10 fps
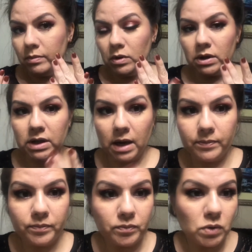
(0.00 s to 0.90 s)
But look at
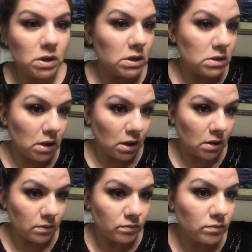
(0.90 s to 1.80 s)
that. What do you guys
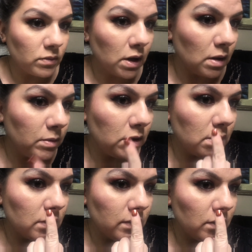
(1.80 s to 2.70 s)
think? Like, I mean, you
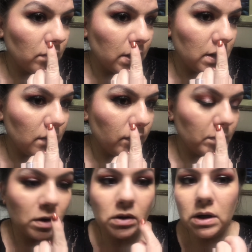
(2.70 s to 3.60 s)
can see the red here
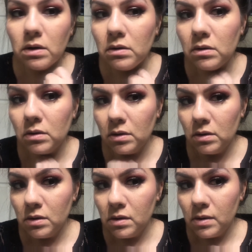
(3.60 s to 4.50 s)
from earlier,
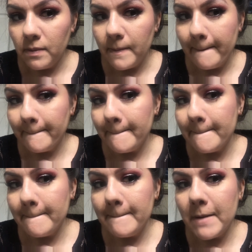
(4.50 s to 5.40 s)

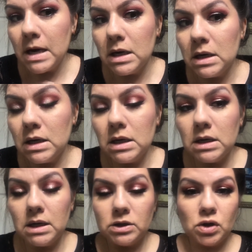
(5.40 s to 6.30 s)
but
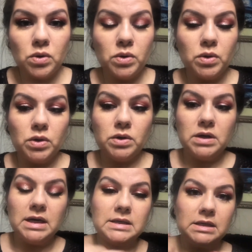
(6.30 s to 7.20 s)
so
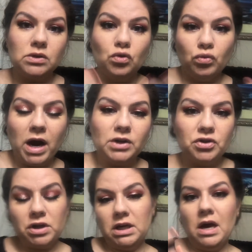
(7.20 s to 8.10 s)
it does
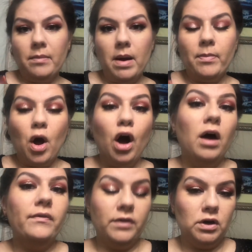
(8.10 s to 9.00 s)
gradually come up
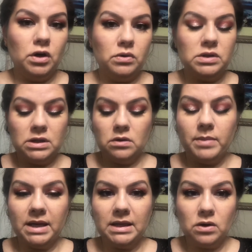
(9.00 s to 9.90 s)
off the nose little
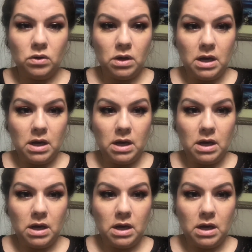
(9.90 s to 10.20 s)
by little.